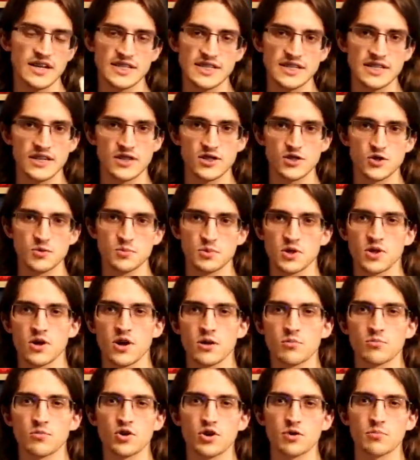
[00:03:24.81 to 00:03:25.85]
it's not a super
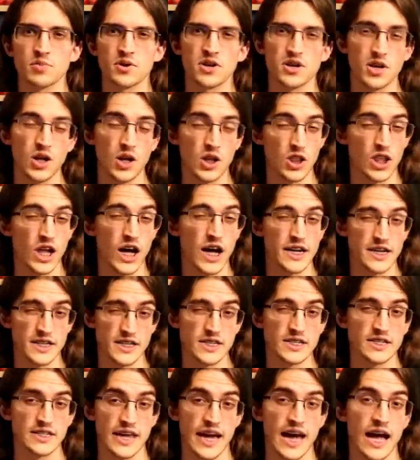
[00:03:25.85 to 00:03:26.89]
long book, but a lot
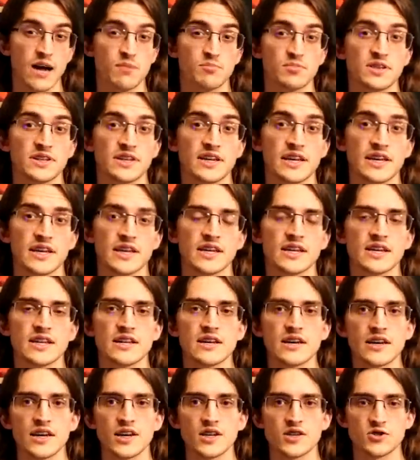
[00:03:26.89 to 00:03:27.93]
does happen in it,